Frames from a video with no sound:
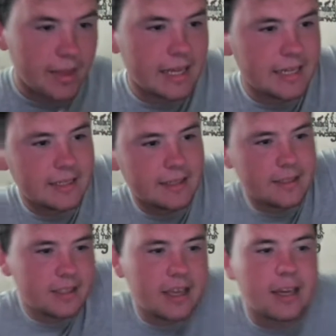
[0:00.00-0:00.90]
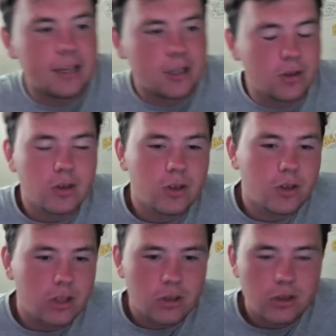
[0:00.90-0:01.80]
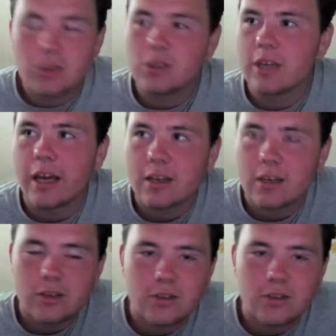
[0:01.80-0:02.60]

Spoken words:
This game. Good, cat girl.